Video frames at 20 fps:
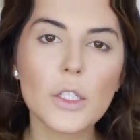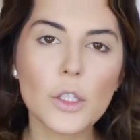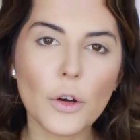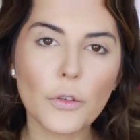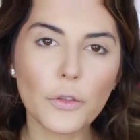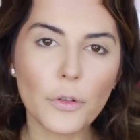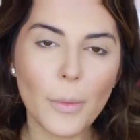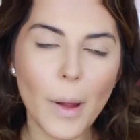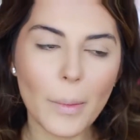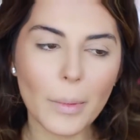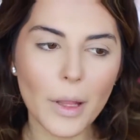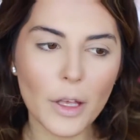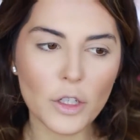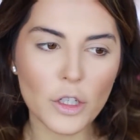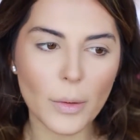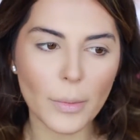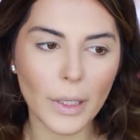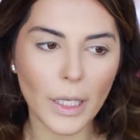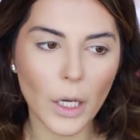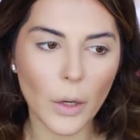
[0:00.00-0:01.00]
So for my
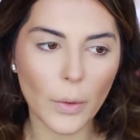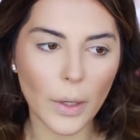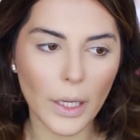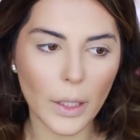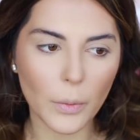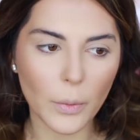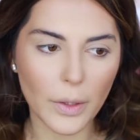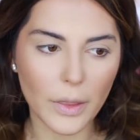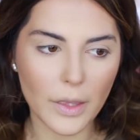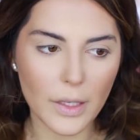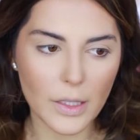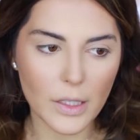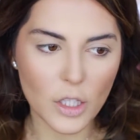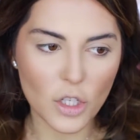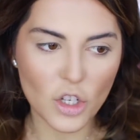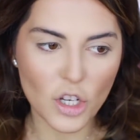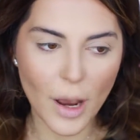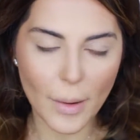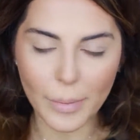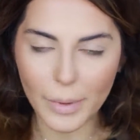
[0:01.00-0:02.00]
blush, I'm going to go in with this
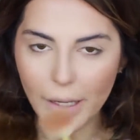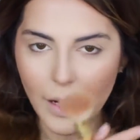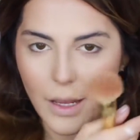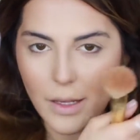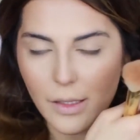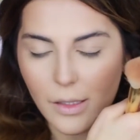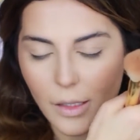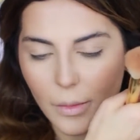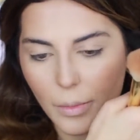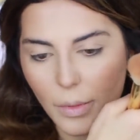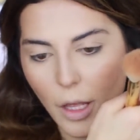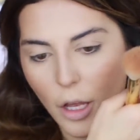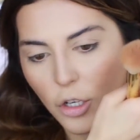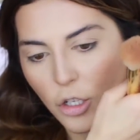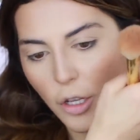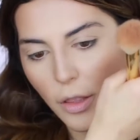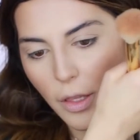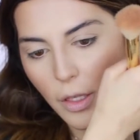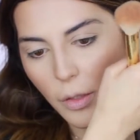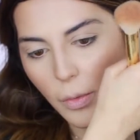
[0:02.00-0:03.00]
Japanese
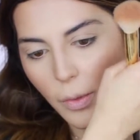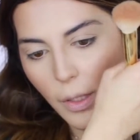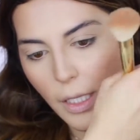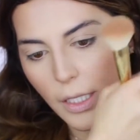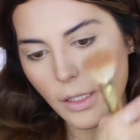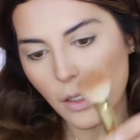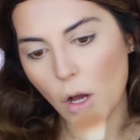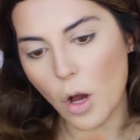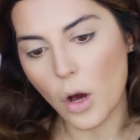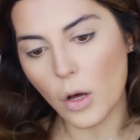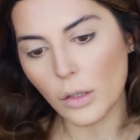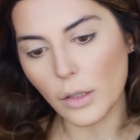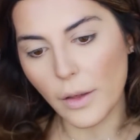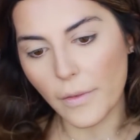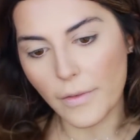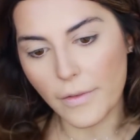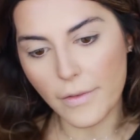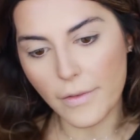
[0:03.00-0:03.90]
blush, and this one is called